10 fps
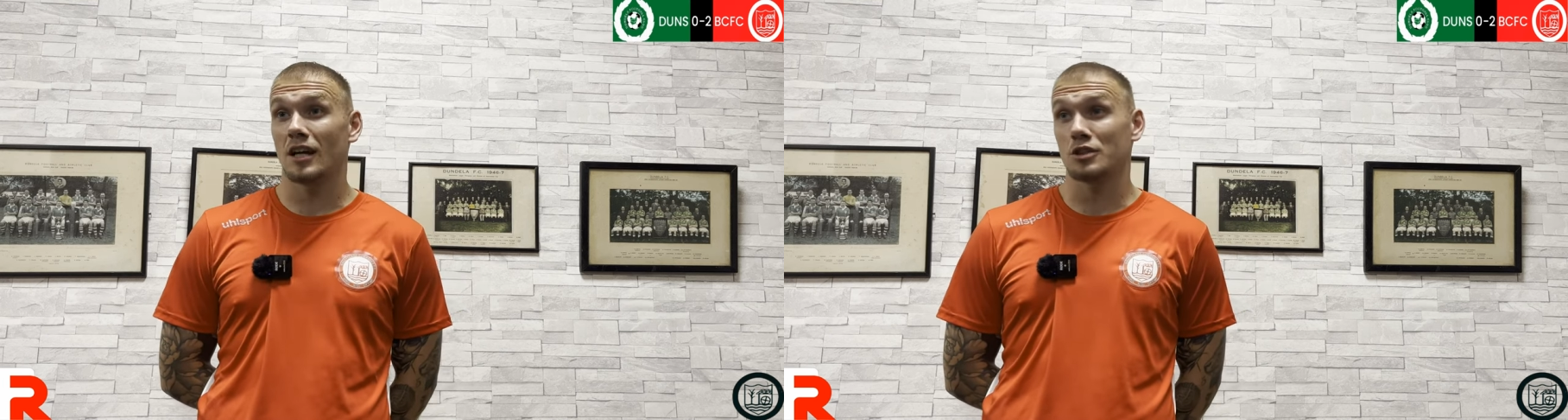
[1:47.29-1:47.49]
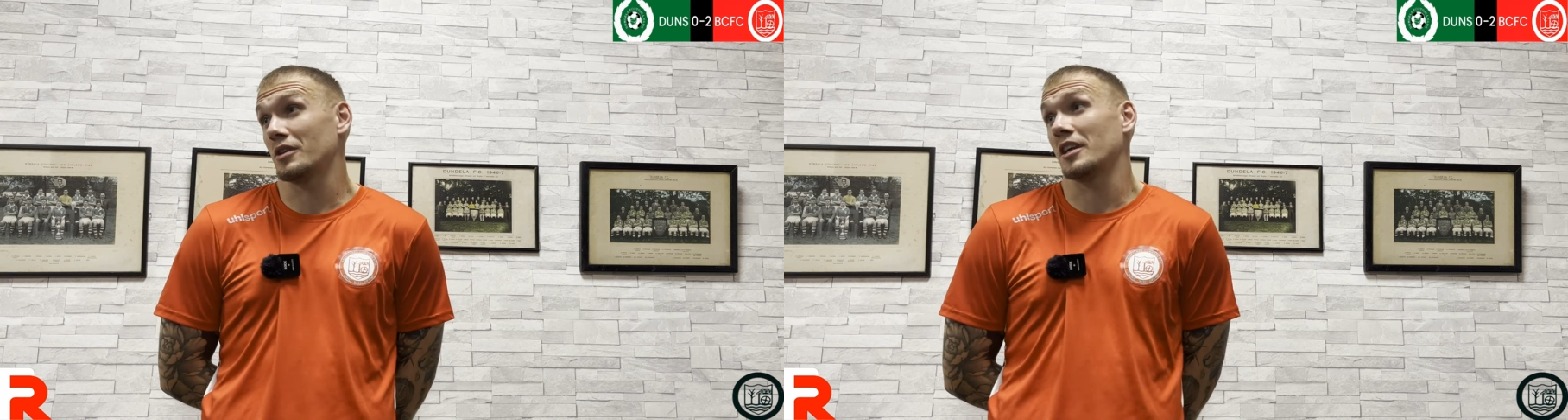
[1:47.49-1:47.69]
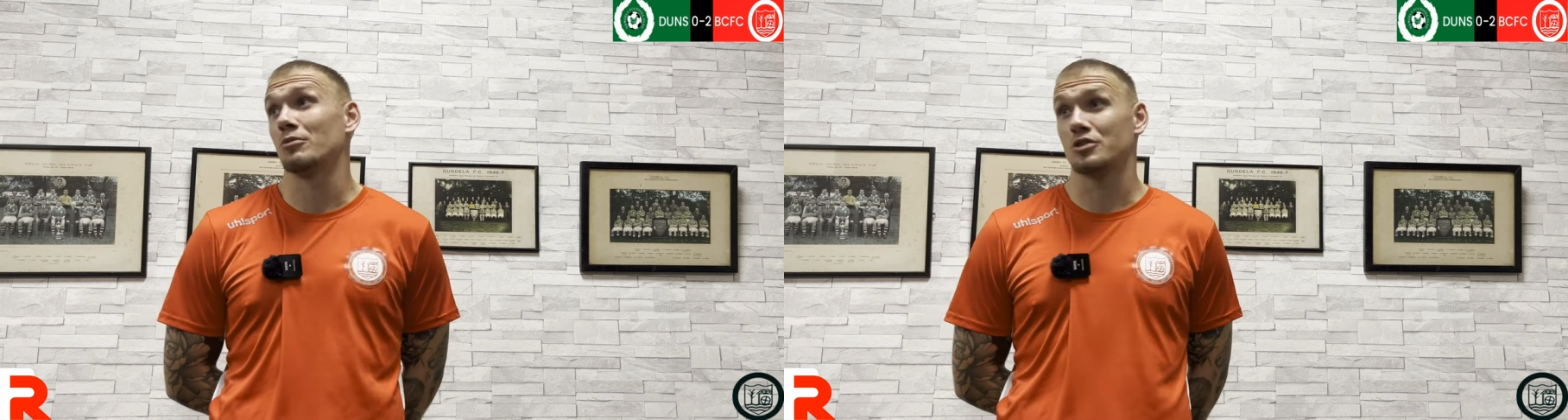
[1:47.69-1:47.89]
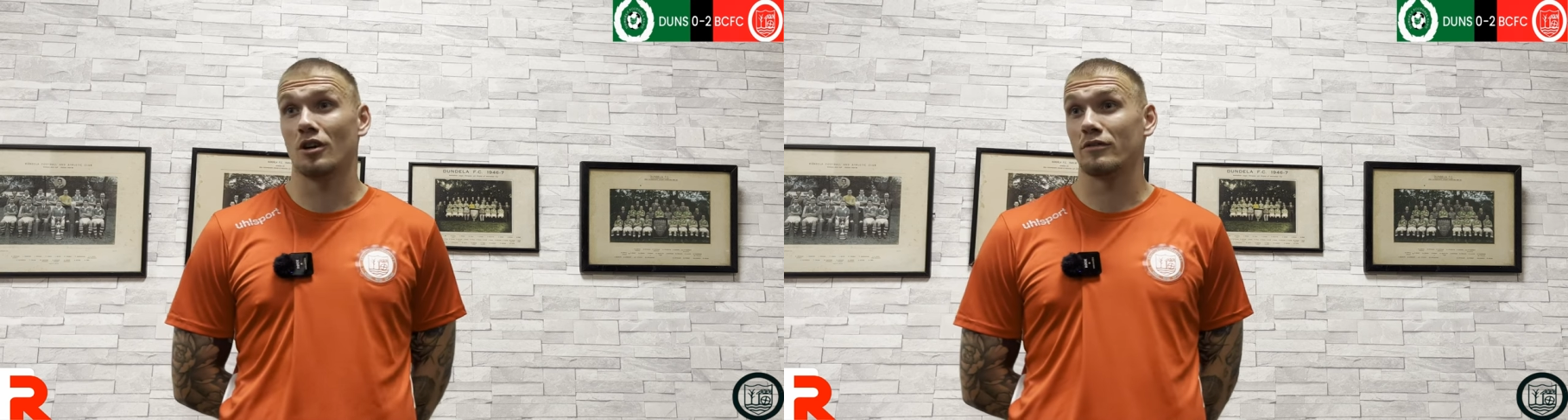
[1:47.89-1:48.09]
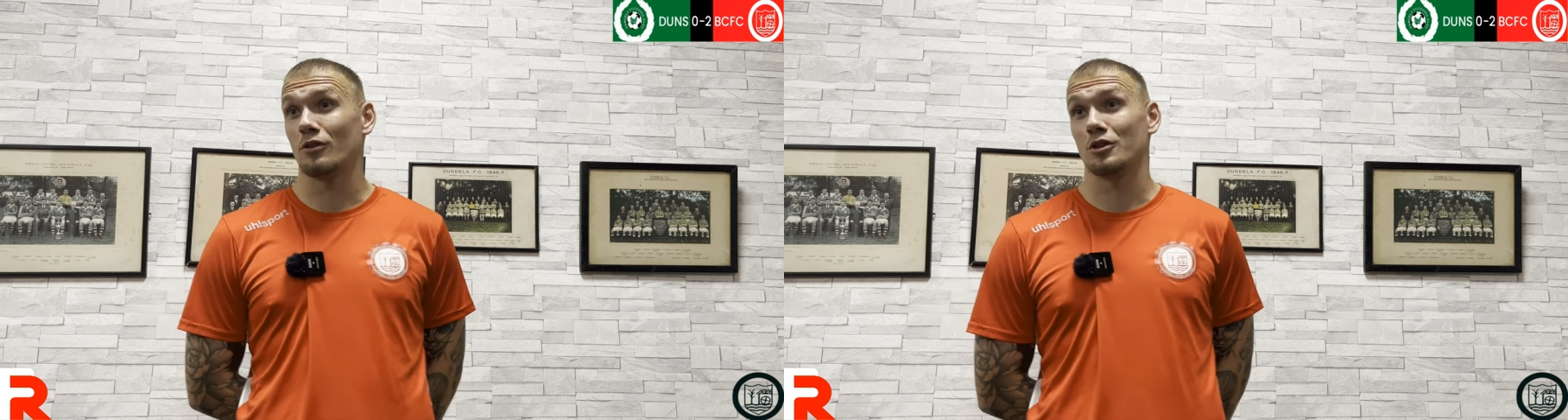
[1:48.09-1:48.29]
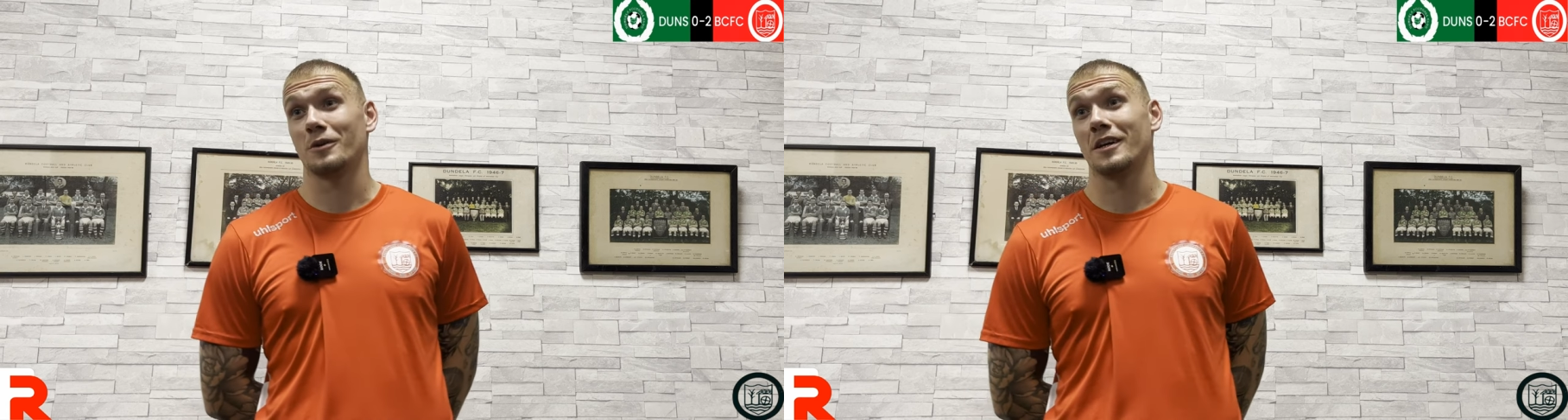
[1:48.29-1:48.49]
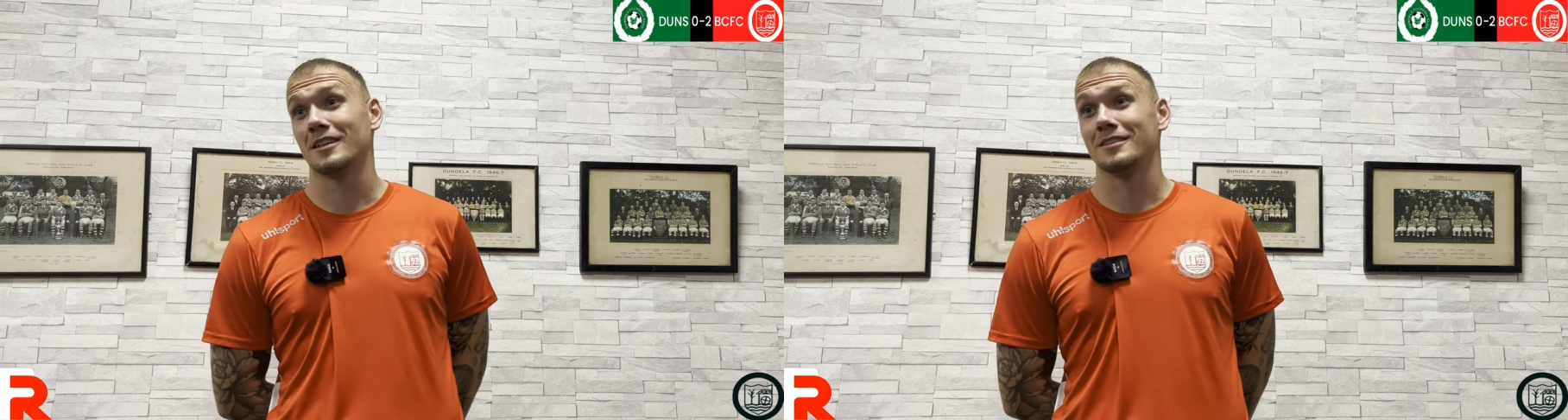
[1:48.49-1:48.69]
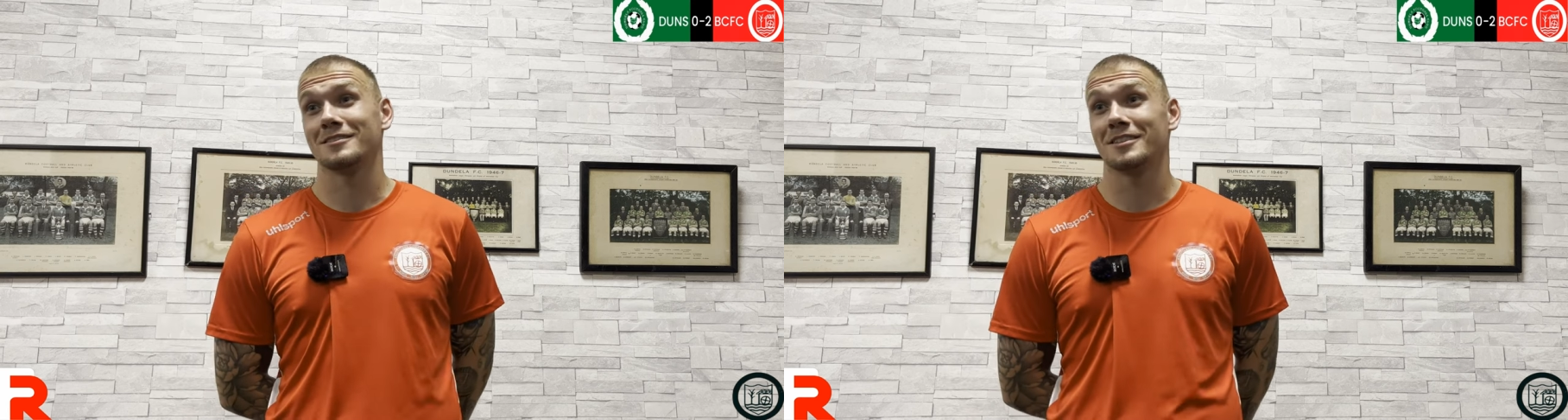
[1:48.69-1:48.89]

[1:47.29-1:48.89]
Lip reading: That's what the keepers are for as well.